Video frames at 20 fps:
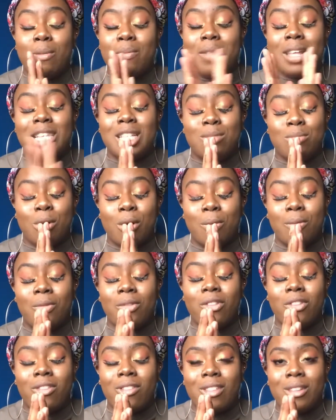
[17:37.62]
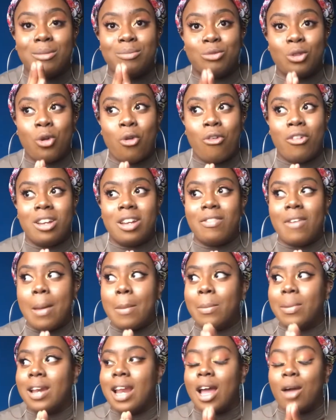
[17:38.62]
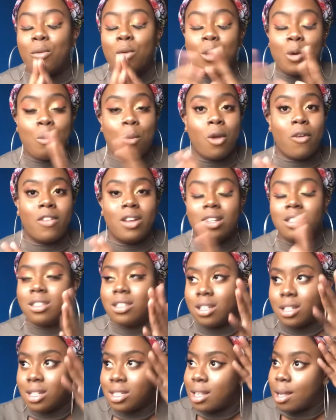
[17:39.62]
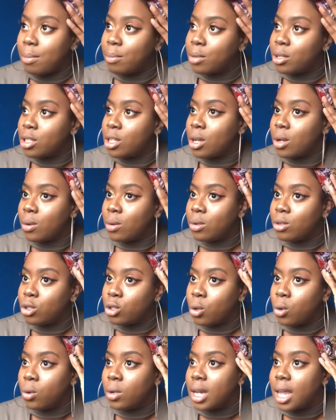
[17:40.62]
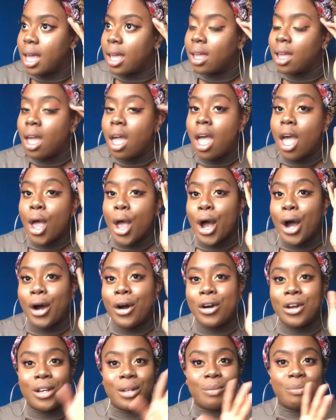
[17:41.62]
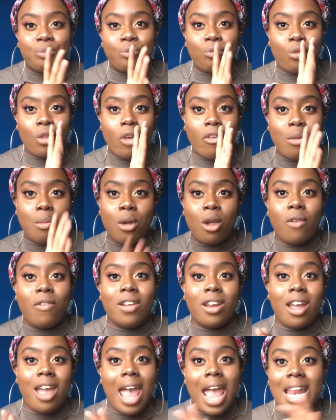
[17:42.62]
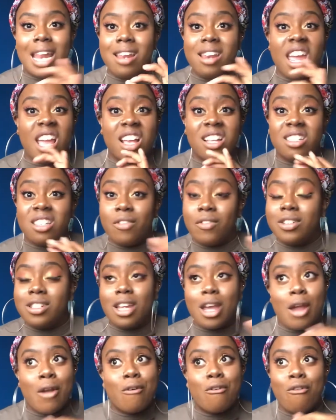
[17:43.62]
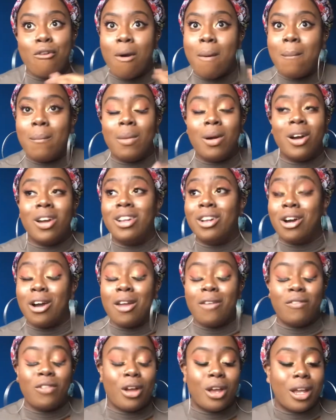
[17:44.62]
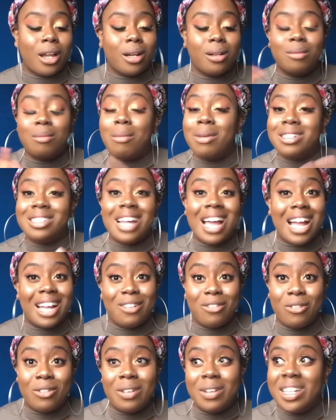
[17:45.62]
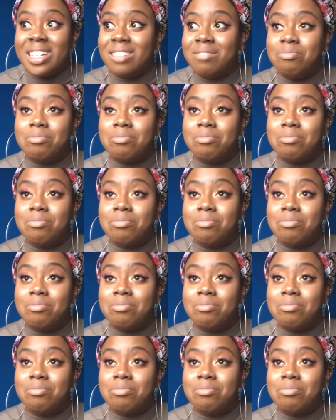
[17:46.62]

this month, through November now, we're moving into December soon, shortly. I'm removing any negativity from my life. Like, my dad, I